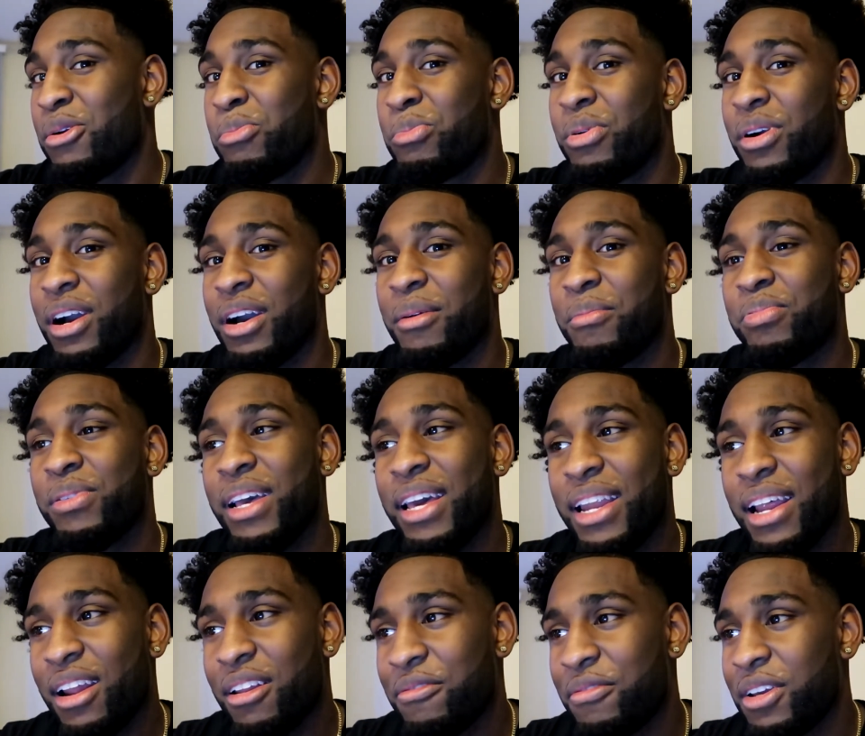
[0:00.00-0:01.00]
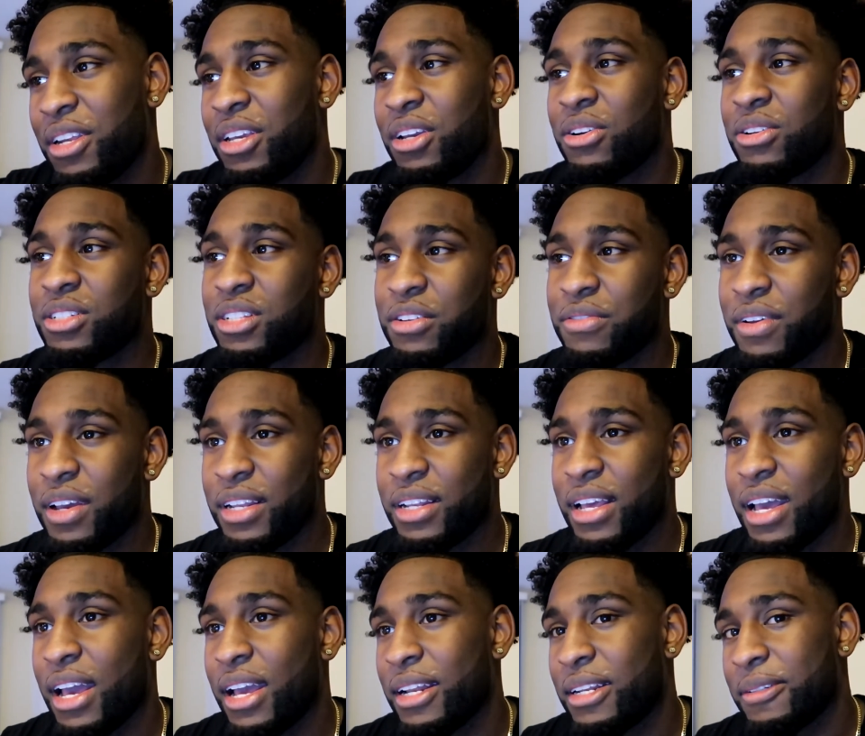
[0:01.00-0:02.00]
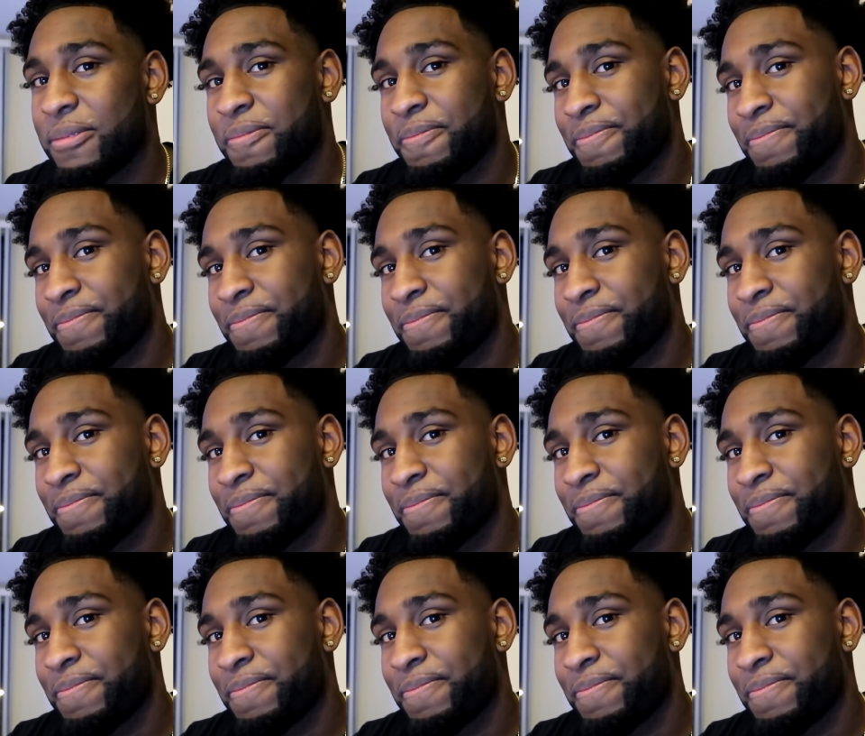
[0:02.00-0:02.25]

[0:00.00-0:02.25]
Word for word: But planning out a video and stuff like that,